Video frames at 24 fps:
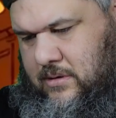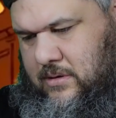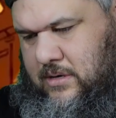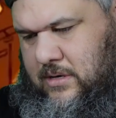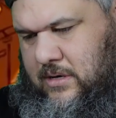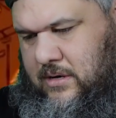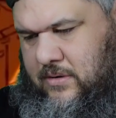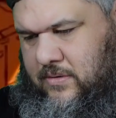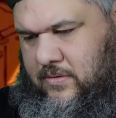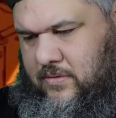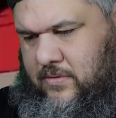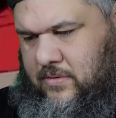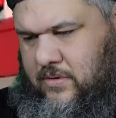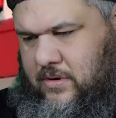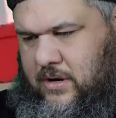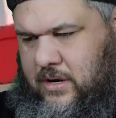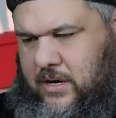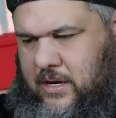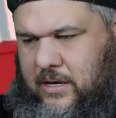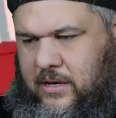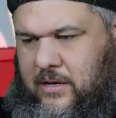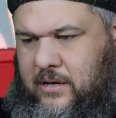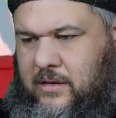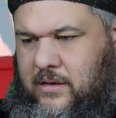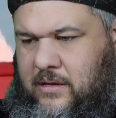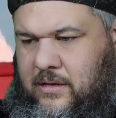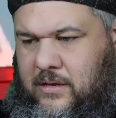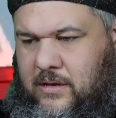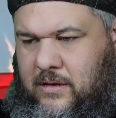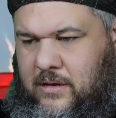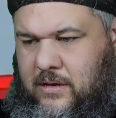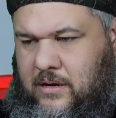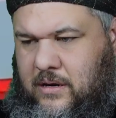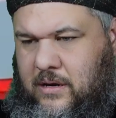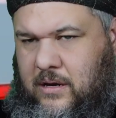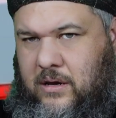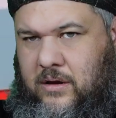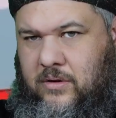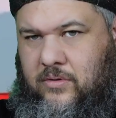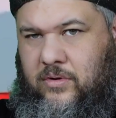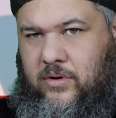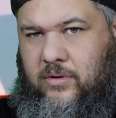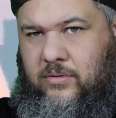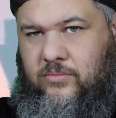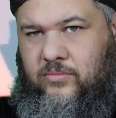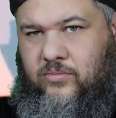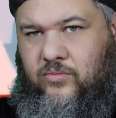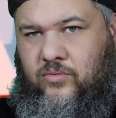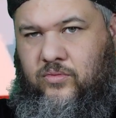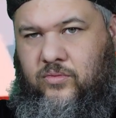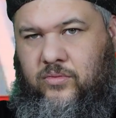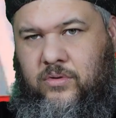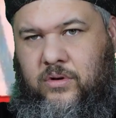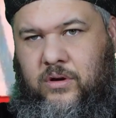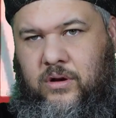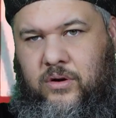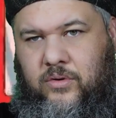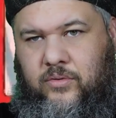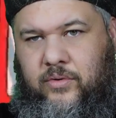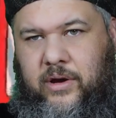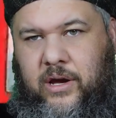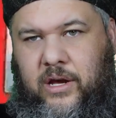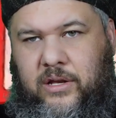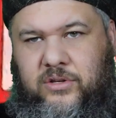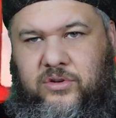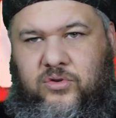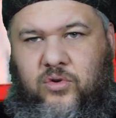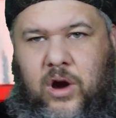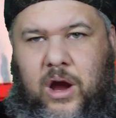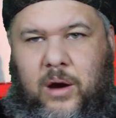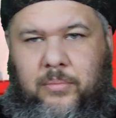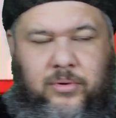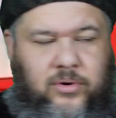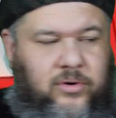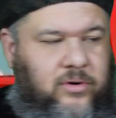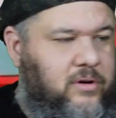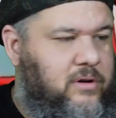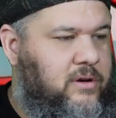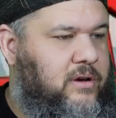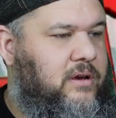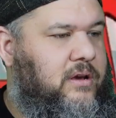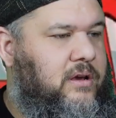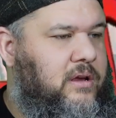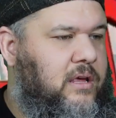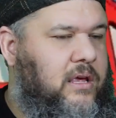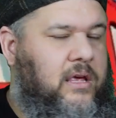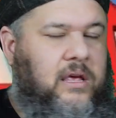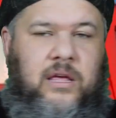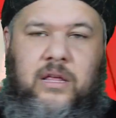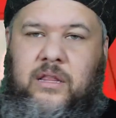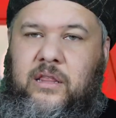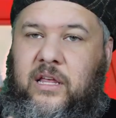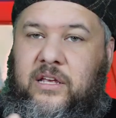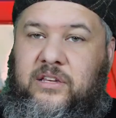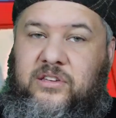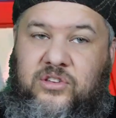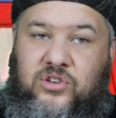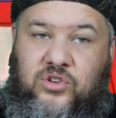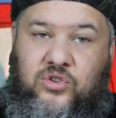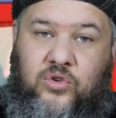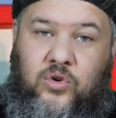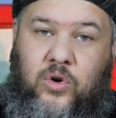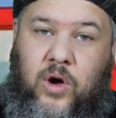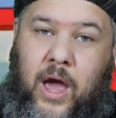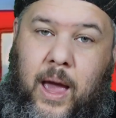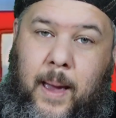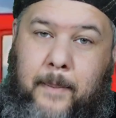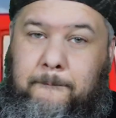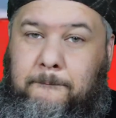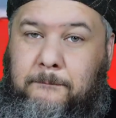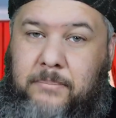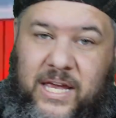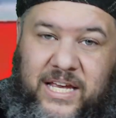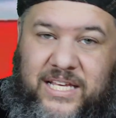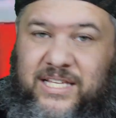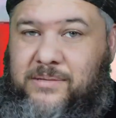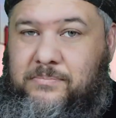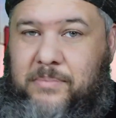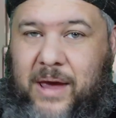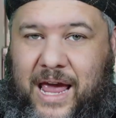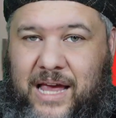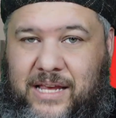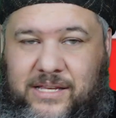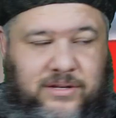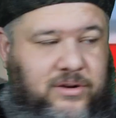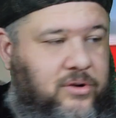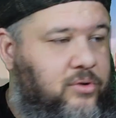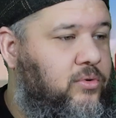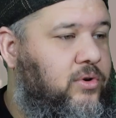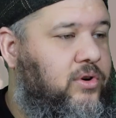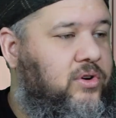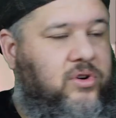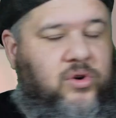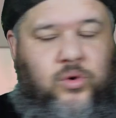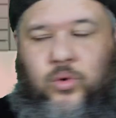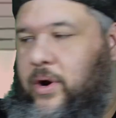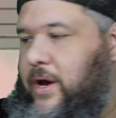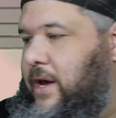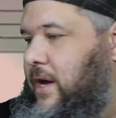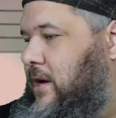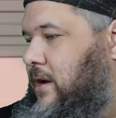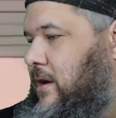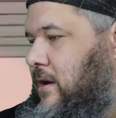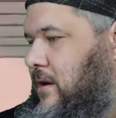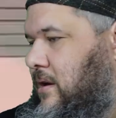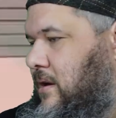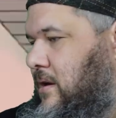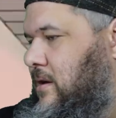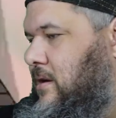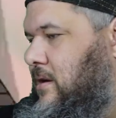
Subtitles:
All right. Well, we got Scrapper. Let's do Mixmaster real quick.